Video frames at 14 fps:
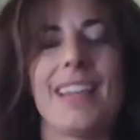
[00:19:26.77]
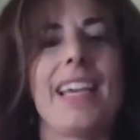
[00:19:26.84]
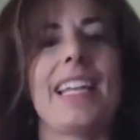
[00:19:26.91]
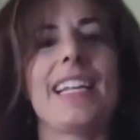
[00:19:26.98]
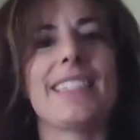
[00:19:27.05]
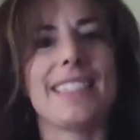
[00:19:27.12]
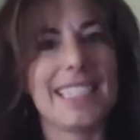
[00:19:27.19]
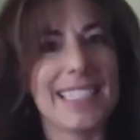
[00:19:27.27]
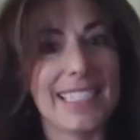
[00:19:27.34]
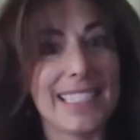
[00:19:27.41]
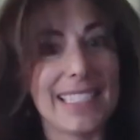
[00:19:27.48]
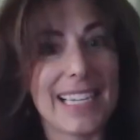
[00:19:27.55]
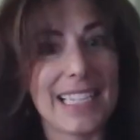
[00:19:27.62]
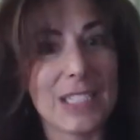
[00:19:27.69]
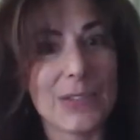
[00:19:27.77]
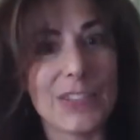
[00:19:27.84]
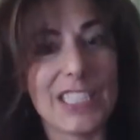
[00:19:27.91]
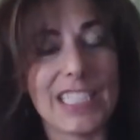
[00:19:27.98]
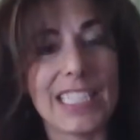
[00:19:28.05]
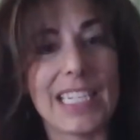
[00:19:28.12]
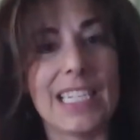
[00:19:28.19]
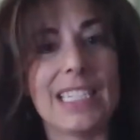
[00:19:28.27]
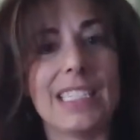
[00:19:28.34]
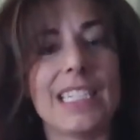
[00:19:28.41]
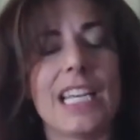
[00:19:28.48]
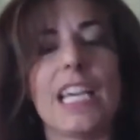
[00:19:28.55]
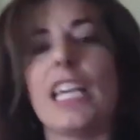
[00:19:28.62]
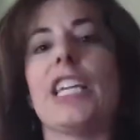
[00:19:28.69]
And as Lisa Sasevich
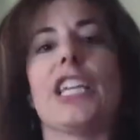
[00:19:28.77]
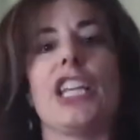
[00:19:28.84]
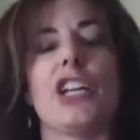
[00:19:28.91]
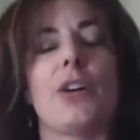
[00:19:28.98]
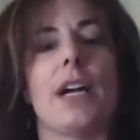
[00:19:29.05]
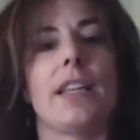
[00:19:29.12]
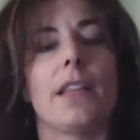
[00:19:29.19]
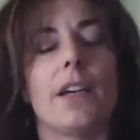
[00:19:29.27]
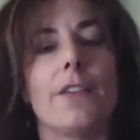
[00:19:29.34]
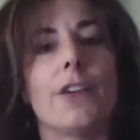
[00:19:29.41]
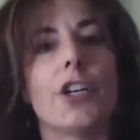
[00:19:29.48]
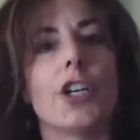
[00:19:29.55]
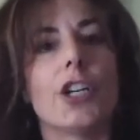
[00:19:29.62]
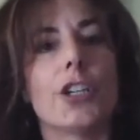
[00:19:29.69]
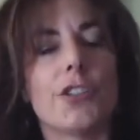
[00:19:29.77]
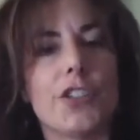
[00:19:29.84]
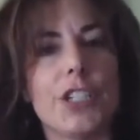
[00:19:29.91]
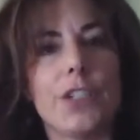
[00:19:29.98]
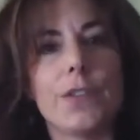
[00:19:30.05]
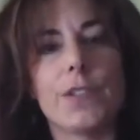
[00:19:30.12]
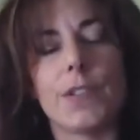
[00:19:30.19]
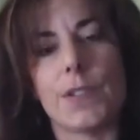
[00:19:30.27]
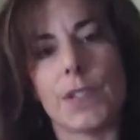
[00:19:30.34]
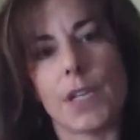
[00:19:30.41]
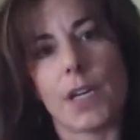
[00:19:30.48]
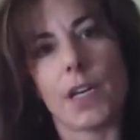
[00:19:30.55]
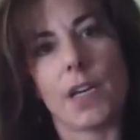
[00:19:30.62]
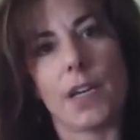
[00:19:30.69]
says, I love her, she uses
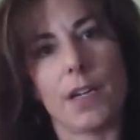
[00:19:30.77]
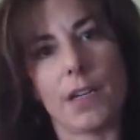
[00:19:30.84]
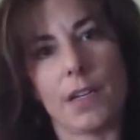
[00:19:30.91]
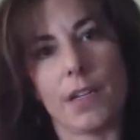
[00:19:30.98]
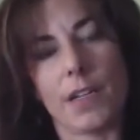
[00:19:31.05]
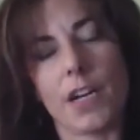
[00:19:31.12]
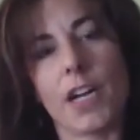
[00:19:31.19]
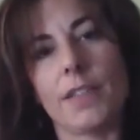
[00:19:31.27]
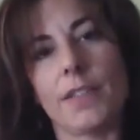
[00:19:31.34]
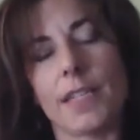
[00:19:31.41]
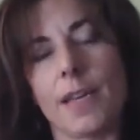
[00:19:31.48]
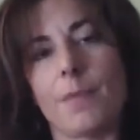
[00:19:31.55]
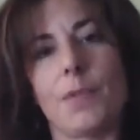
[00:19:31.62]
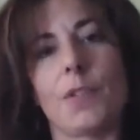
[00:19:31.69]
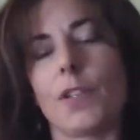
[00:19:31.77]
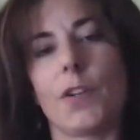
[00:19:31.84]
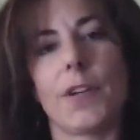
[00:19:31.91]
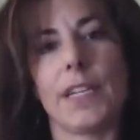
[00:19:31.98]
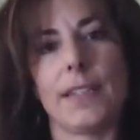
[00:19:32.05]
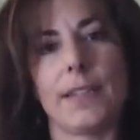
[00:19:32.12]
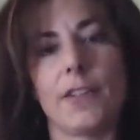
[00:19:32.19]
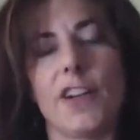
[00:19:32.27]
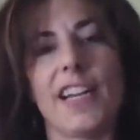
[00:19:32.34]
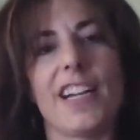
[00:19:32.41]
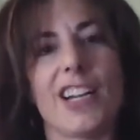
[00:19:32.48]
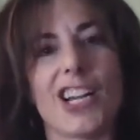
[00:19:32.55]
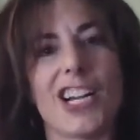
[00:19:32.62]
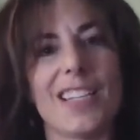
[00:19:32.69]
a concept, or
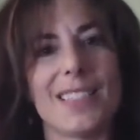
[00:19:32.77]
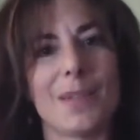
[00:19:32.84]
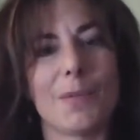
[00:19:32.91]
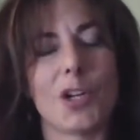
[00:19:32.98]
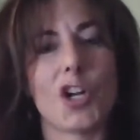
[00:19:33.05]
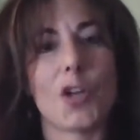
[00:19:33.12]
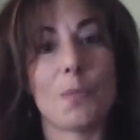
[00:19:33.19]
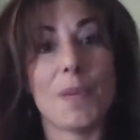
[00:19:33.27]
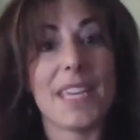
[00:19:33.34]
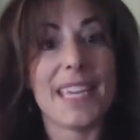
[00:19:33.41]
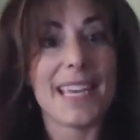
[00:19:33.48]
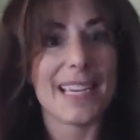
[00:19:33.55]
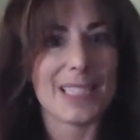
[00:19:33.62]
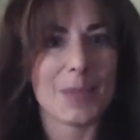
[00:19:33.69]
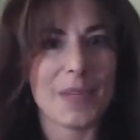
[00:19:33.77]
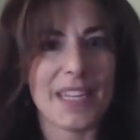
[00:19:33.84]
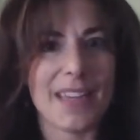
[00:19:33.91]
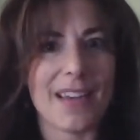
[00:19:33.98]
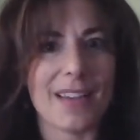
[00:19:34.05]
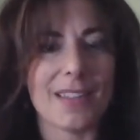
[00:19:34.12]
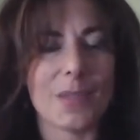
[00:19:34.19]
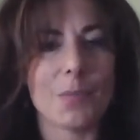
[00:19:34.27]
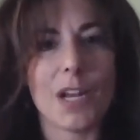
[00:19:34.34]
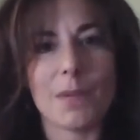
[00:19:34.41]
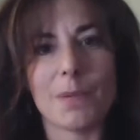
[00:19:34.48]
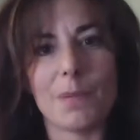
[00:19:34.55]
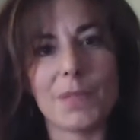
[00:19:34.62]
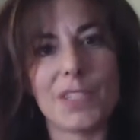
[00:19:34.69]
created a concept called PSPS,
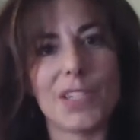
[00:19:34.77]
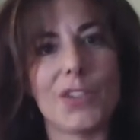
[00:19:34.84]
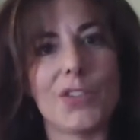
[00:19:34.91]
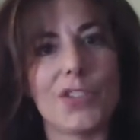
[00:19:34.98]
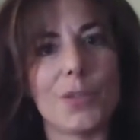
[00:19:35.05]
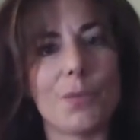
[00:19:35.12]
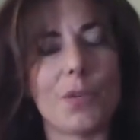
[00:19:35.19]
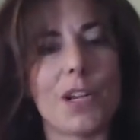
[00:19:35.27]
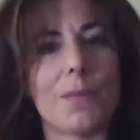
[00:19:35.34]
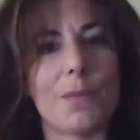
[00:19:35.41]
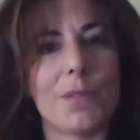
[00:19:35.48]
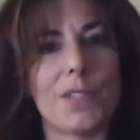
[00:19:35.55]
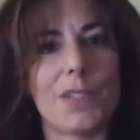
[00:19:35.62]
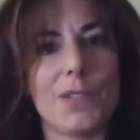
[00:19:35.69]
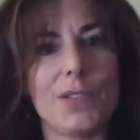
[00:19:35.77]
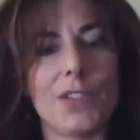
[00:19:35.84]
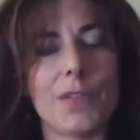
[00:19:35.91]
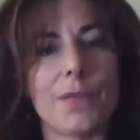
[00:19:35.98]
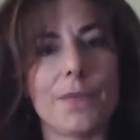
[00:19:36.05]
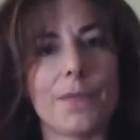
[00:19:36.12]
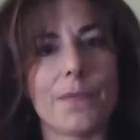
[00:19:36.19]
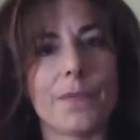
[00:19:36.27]
problem, solution, problem, solution.